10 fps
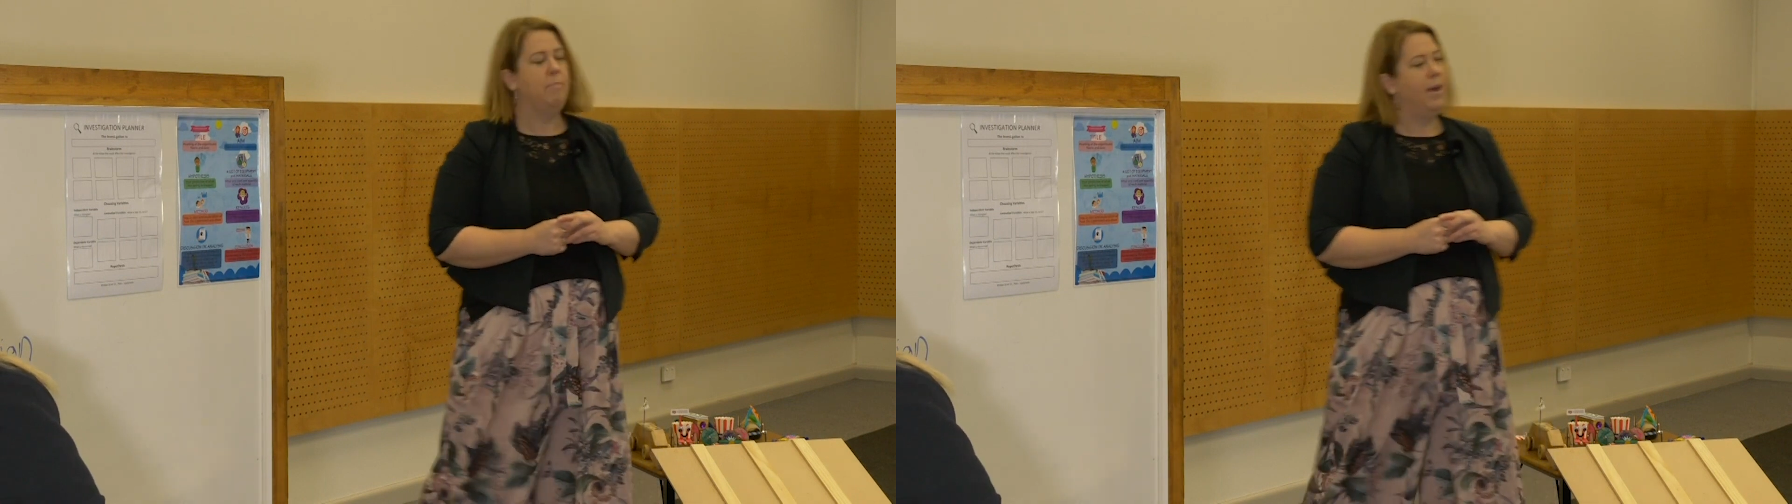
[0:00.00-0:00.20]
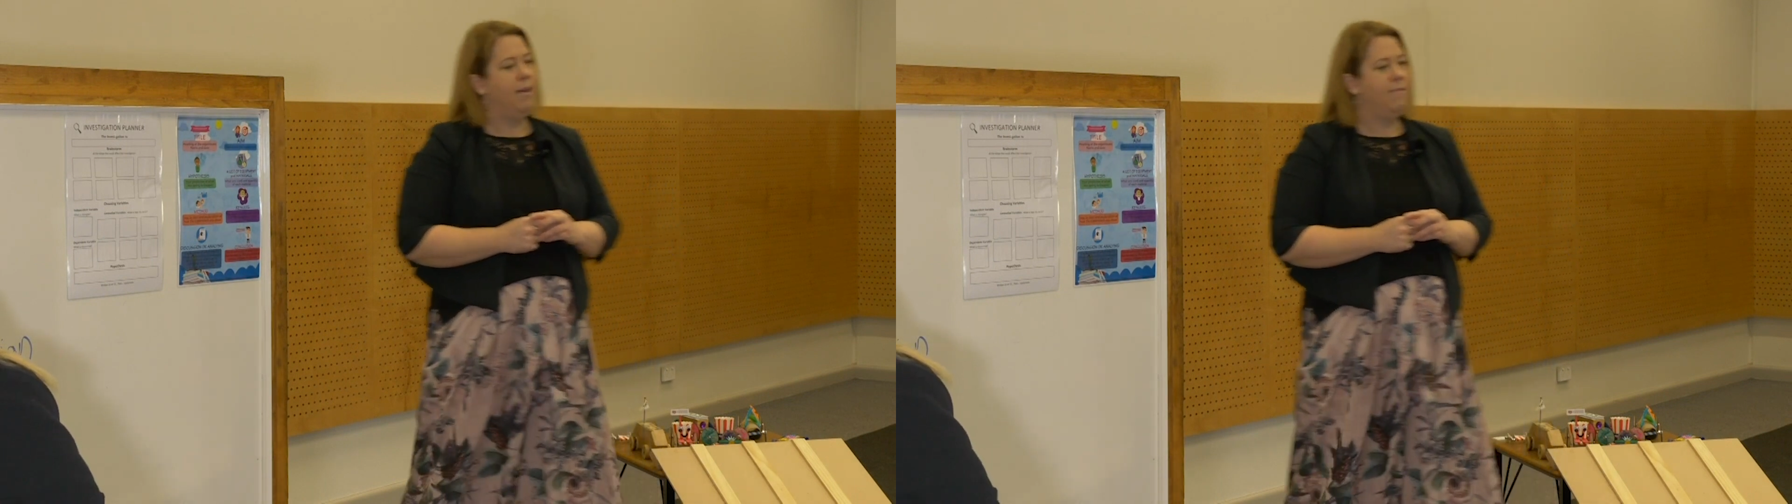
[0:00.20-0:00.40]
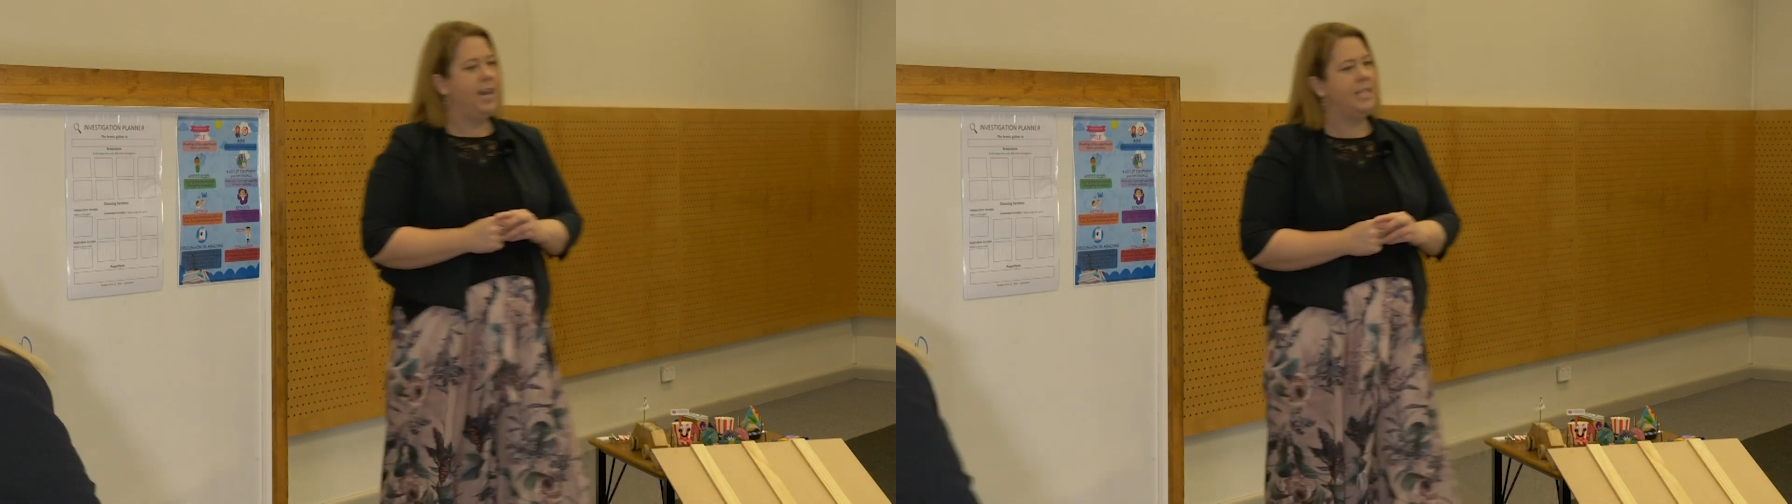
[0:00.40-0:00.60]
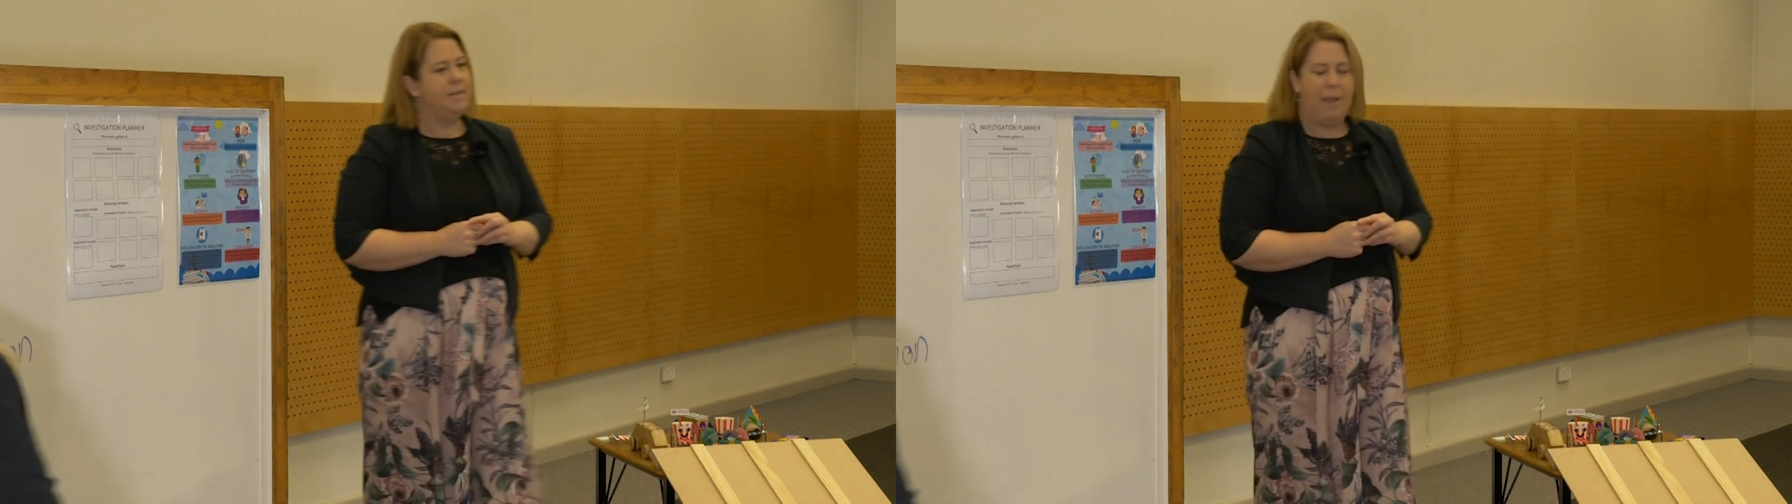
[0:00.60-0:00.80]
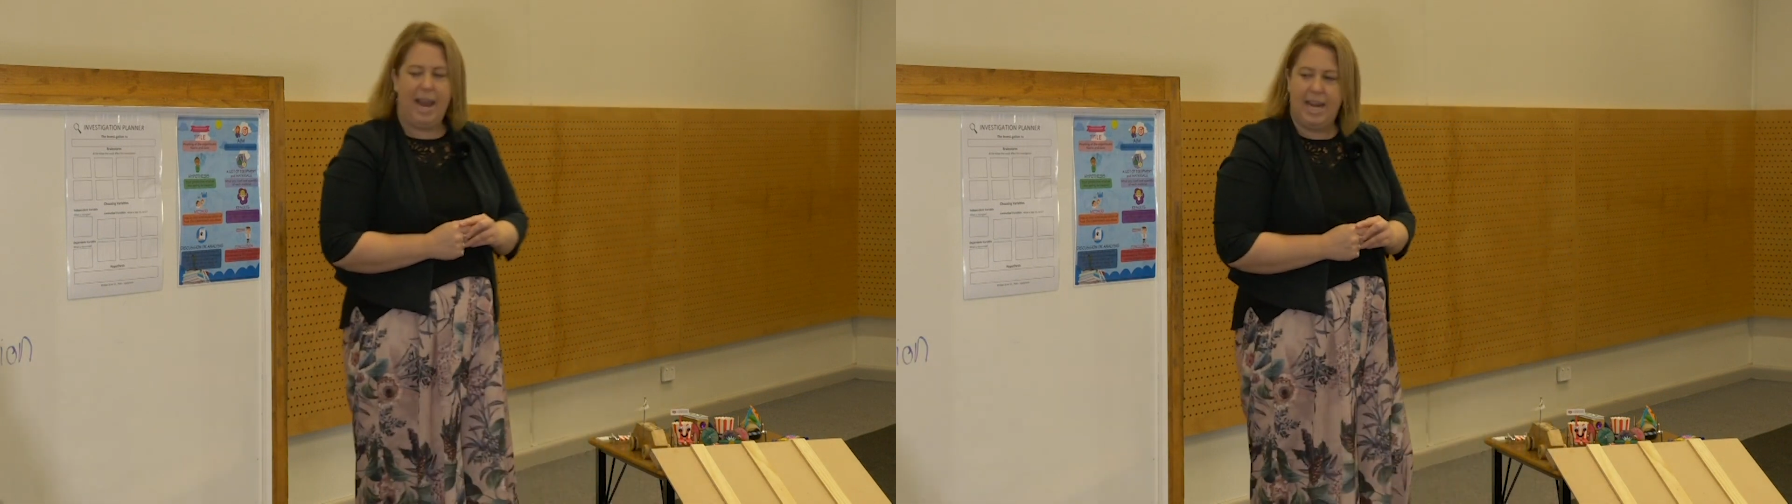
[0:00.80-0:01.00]
Perfect.
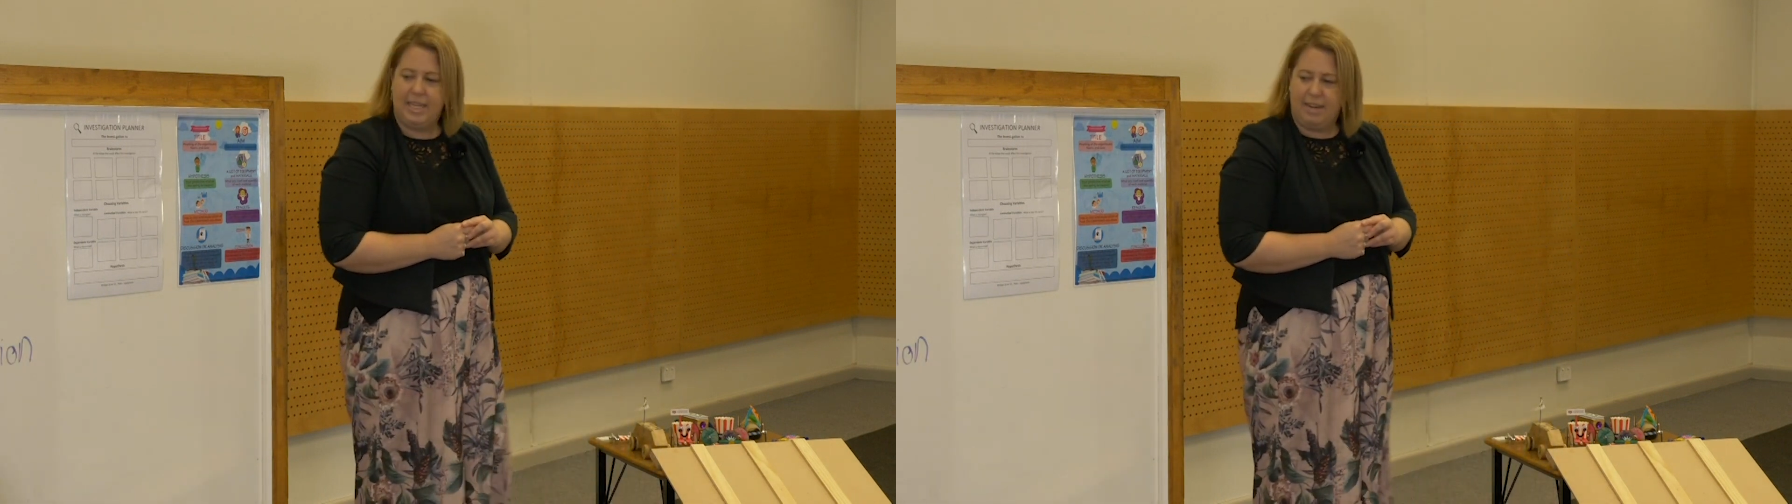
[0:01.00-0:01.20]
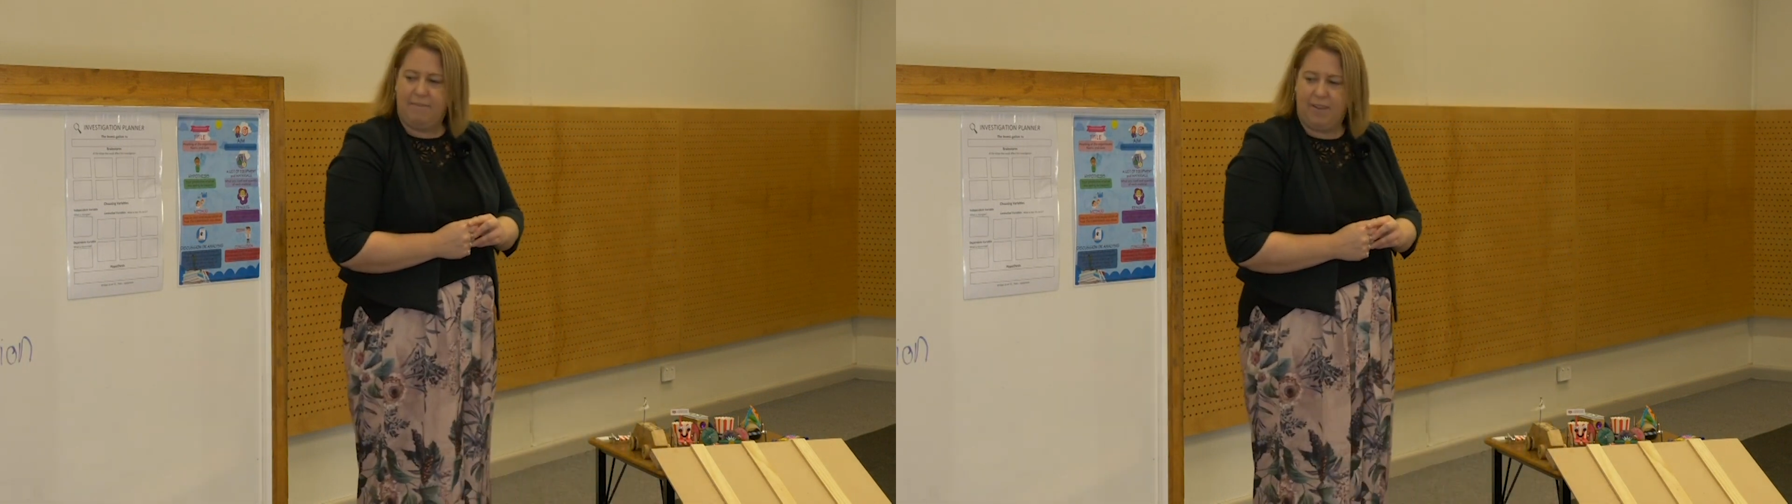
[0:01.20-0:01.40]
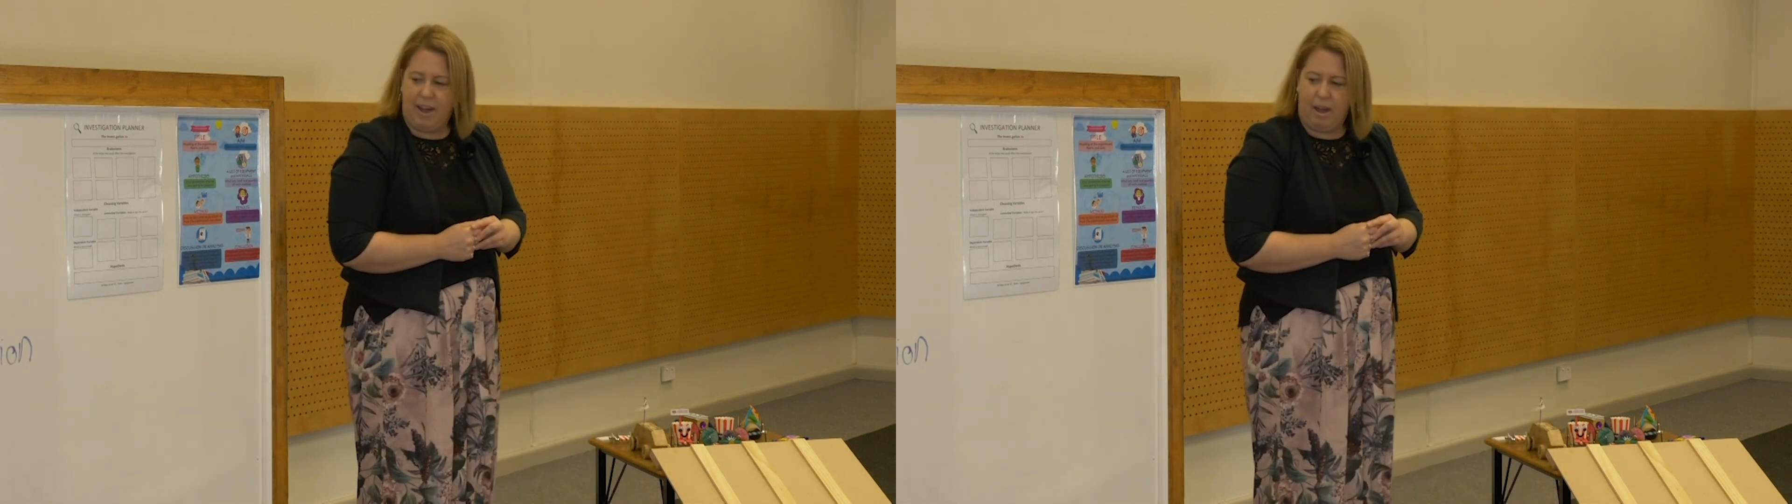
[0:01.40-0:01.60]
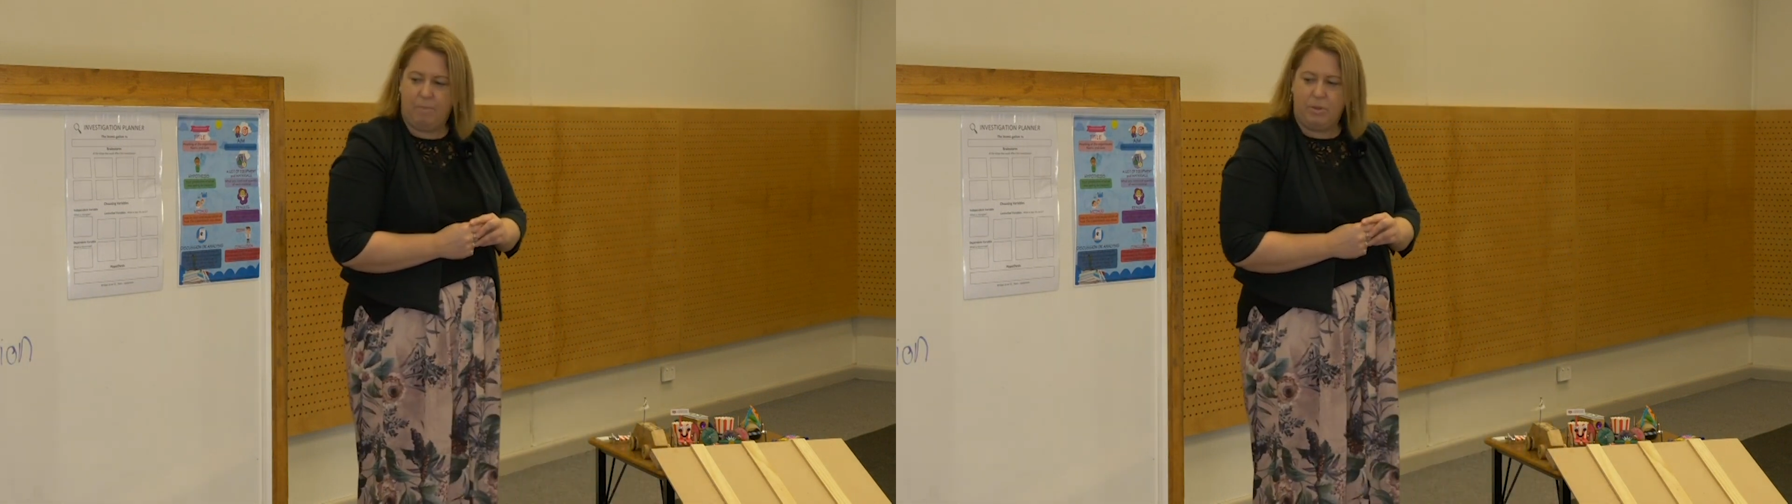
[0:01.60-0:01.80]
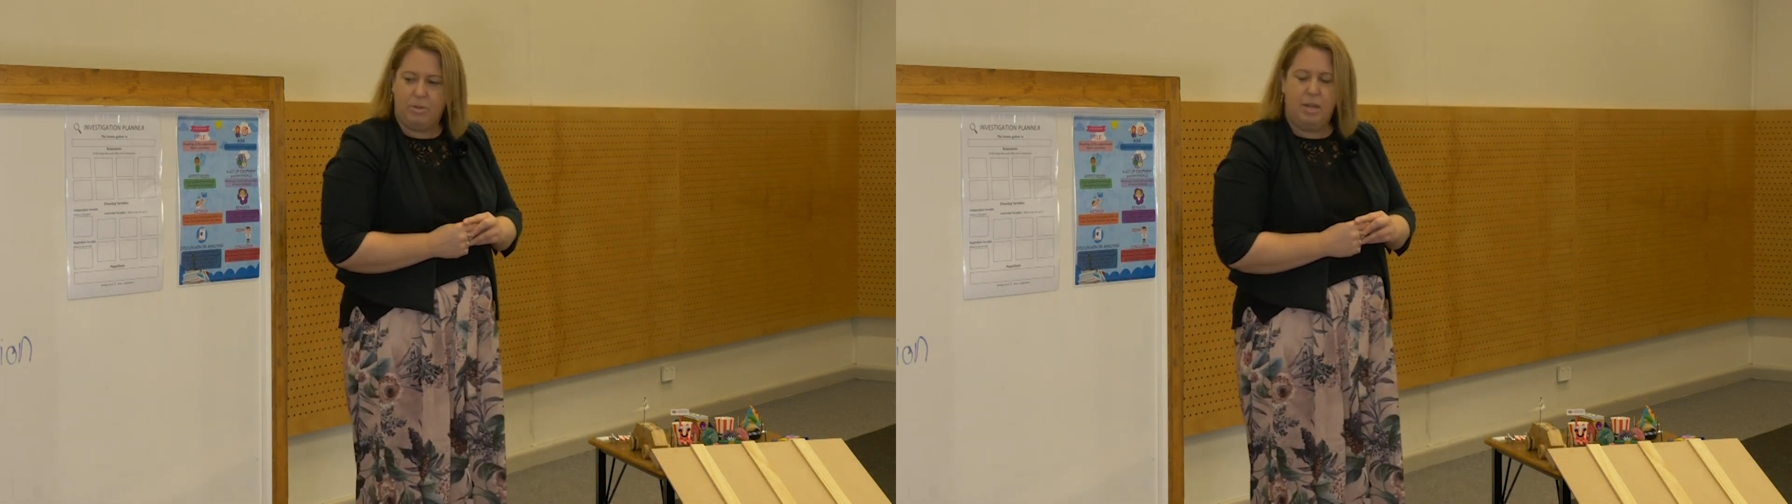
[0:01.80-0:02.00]
Dependent
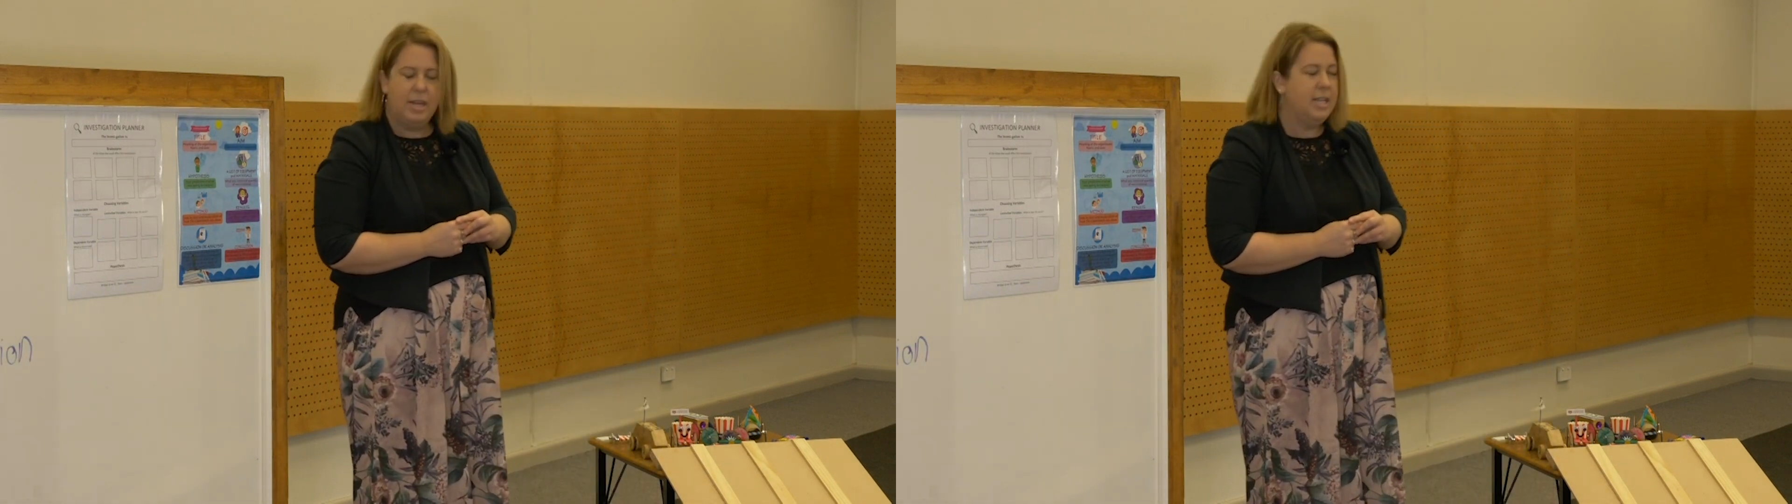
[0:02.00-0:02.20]
variable.